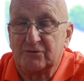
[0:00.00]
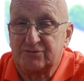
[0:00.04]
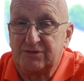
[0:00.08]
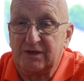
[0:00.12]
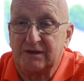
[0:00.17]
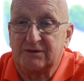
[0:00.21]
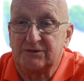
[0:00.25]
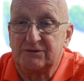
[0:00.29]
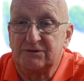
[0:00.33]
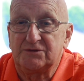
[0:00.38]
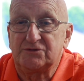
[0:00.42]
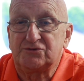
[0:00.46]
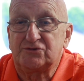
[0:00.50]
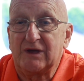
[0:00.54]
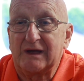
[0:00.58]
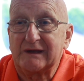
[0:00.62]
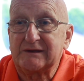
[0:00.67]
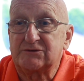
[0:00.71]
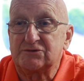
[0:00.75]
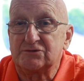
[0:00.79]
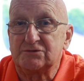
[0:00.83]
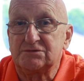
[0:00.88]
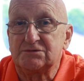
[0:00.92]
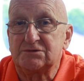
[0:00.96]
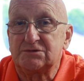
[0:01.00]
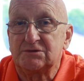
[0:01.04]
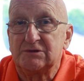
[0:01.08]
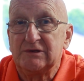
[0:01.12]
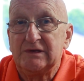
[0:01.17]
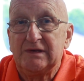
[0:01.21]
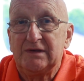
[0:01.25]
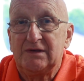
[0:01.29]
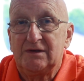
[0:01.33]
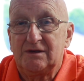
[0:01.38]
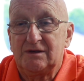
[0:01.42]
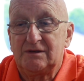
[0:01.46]
taking injections,
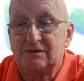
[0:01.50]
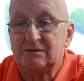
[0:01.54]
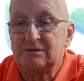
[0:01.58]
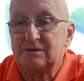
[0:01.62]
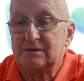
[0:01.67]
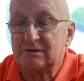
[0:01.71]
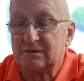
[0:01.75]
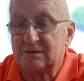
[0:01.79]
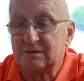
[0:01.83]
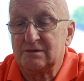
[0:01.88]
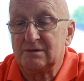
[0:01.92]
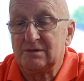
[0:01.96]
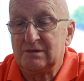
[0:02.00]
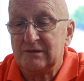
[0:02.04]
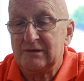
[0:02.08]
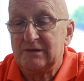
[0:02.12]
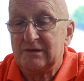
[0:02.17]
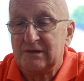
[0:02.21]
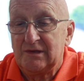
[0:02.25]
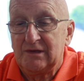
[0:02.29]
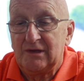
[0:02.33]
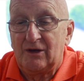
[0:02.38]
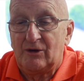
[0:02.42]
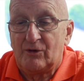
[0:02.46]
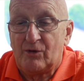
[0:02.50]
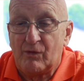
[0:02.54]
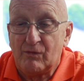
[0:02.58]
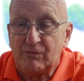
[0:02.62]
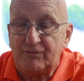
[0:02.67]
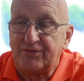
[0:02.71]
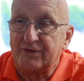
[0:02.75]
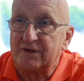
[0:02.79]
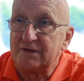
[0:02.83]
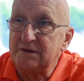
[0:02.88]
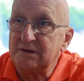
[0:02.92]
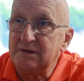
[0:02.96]
and
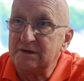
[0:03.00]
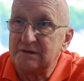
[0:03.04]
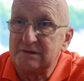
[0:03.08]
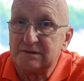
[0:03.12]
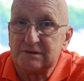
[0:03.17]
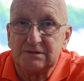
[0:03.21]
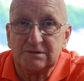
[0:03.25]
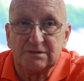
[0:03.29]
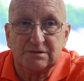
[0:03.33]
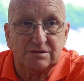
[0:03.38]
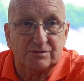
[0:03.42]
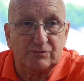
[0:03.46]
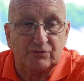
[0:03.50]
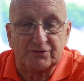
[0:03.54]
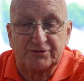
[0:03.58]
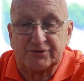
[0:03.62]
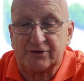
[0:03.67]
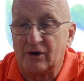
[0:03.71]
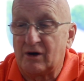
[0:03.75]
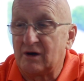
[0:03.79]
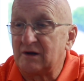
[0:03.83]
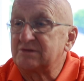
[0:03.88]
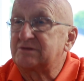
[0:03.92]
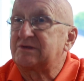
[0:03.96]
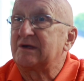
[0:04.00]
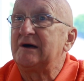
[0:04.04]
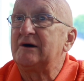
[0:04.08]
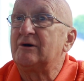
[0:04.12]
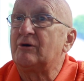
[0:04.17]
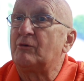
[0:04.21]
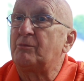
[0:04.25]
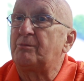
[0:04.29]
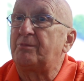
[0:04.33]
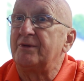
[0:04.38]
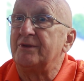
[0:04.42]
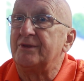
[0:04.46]
hopefully with God's
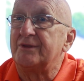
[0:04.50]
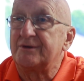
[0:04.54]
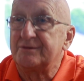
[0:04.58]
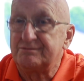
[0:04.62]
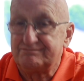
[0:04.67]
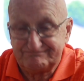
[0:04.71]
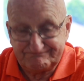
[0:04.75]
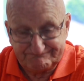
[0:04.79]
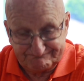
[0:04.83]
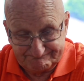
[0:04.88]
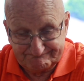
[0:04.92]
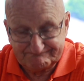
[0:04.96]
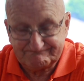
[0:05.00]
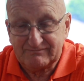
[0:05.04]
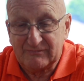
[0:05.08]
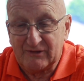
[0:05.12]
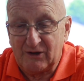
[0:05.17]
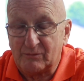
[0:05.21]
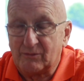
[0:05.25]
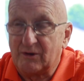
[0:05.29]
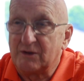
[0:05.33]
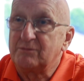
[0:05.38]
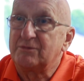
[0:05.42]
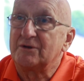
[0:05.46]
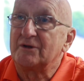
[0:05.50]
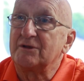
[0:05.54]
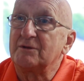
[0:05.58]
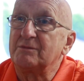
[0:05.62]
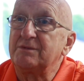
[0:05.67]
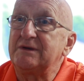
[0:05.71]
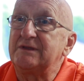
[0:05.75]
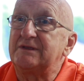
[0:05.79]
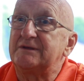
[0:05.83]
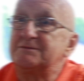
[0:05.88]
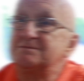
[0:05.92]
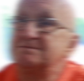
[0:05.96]
help, and I might be able to
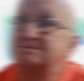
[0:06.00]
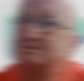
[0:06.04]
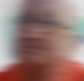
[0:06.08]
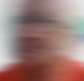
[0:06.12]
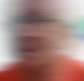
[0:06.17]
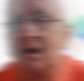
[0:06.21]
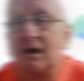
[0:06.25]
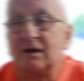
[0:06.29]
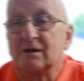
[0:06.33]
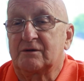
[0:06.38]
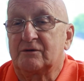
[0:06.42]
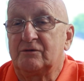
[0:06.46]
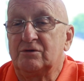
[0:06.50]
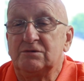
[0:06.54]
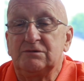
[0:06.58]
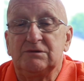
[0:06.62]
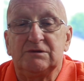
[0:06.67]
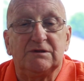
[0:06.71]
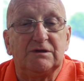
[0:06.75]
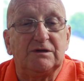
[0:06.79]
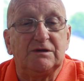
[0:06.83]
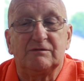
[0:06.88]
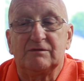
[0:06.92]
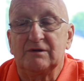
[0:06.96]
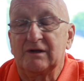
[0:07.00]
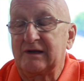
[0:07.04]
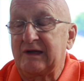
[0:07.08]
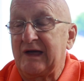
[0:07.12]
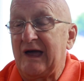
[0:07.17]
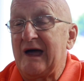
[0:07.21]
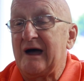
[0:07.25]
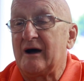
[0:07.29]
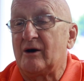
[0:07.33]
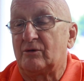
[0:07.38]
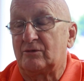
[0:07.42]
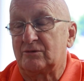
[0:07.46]
beat it. I couldn't even
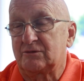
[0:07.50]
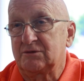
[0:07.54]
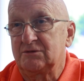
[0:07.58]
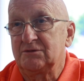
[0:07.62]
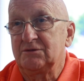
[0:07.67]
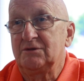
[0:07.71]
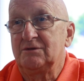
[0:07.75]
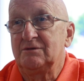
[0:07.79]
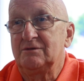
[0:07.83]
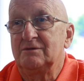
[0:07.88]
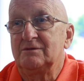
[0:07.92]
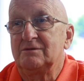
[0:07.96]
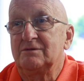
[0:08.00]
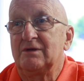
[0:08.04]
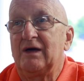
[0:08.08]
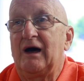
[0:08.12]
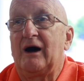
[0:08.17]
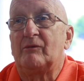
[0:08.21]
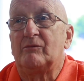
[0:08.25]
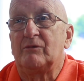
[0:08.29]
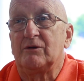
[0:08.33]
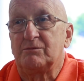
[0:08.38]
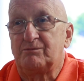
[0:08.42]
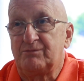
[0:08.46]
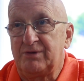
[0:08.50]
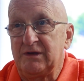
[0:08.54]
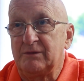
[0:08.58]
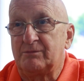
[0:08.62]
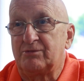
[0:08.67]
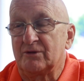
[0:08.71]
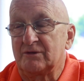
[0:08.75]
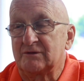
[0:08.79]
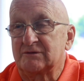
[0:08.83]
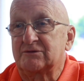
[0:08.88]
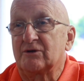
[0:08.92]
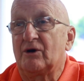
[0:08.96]
count how many
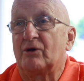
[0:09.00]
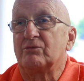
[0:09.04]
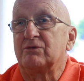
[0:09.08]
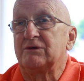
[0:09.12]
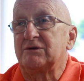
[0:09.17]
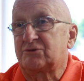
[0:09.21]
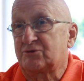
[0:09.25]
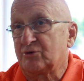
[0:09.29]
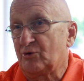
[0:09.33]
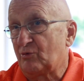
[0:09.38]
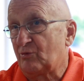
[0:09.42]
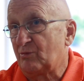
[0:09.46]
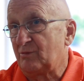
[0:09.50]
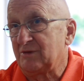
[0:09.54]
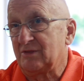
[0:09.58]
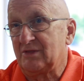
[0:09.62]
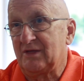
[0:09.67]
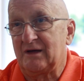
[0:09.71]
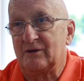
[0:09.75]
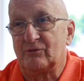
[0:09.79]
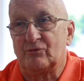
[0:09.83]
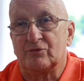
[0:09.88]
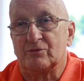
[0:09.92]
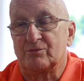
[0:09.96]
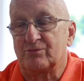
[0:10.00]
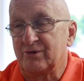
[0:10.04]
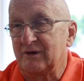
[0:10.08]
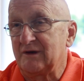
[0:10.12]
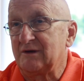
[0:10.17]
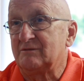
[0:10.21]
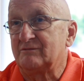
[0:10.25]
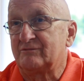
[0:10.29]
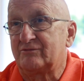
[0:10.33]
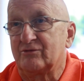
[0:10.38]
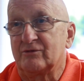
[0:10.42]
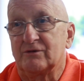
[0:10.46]
people has already told me that we're
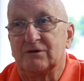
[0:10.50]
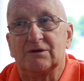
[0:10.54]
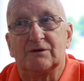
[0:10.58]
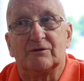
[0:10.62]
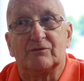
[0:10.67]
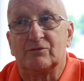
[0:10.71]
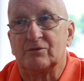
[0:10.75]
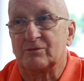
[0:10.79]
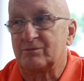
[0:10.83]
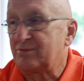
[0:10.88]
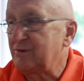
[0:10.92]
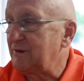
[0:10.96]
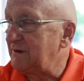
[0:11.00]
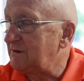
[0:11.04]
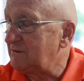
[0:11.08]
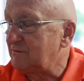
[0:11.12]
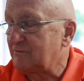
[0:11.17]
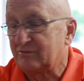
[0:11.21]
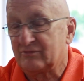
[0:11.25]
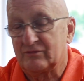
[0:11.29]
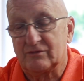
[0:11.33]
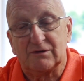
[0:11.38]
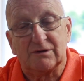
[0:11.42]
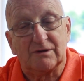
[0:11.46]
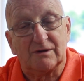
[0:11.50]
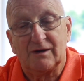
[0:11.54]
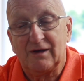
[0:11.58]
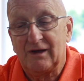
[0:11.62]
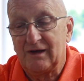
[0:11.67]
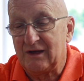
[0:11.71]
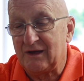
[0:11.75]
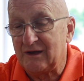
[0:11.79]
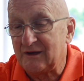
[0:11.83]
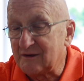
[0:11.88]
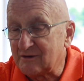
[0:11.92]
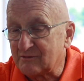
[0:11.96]
praying for you, we're praying for you.
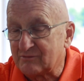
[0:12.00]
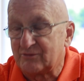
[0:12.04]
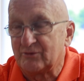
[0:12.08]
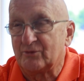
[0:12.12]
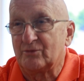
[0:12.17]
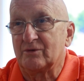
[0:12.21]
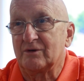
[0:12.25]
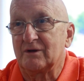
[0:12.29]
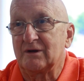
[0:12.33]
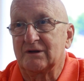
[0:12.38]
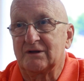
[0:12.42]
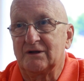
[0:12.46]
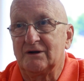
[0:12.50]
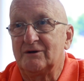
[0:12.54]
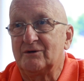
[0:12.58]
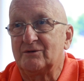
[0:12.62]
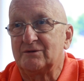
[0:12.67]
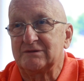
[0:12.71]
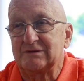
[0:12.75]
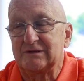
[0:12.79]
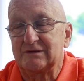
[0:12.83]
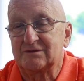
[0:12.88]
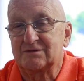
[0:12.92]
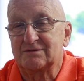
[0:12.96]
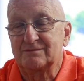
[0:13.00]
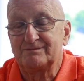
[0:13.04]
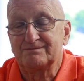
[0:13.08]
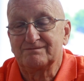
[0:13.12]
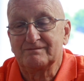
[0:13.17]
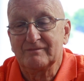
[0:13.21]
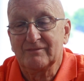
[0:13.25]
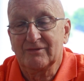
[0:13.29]
Everywhere I go, it's